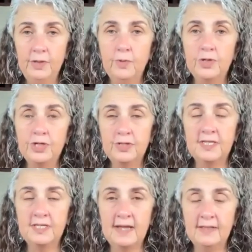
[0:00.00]
You watch the
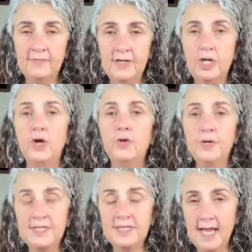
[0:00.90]
video
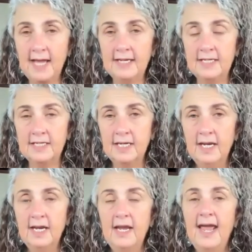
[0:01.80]
with sound
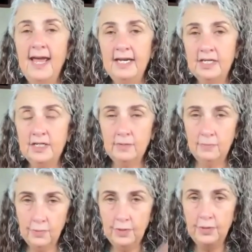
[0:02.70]
and
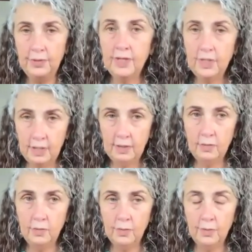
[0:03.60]
with
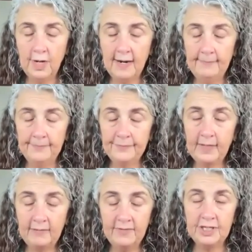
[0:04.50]
your
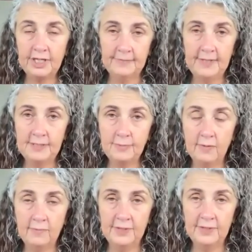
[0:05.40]
vision as
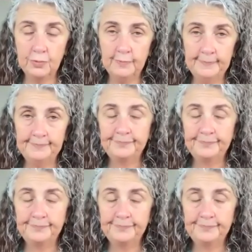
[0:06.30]
well, visual.